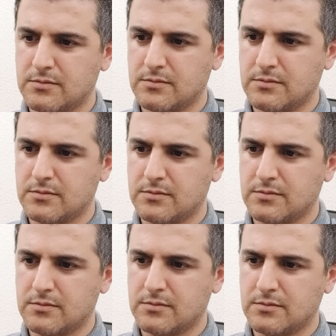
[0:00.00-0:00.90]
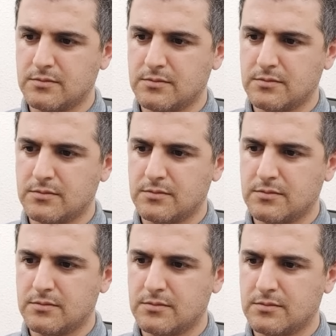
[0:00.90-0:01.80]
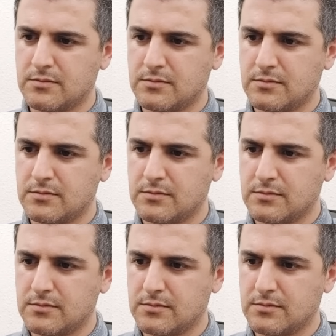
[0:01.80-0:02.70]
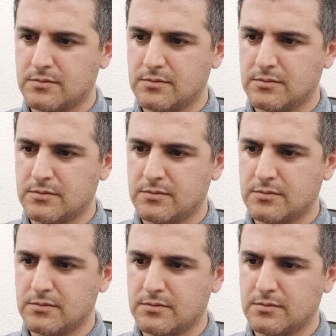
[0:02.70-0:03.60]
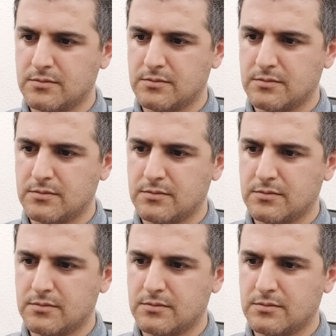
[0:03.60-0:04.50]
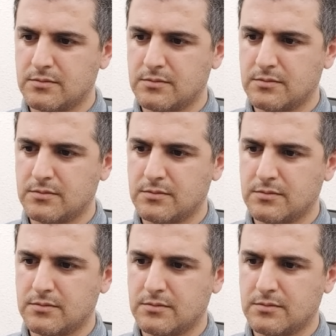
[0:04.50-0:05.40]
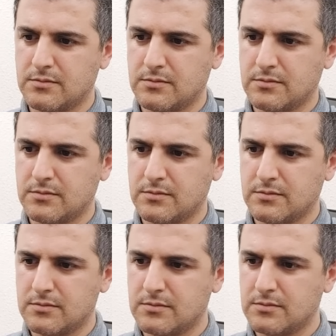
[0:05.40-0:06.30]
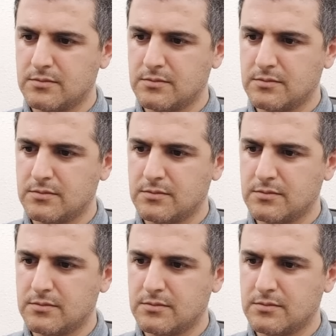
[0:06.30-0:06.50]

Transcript: No words are spoken by the person on screen.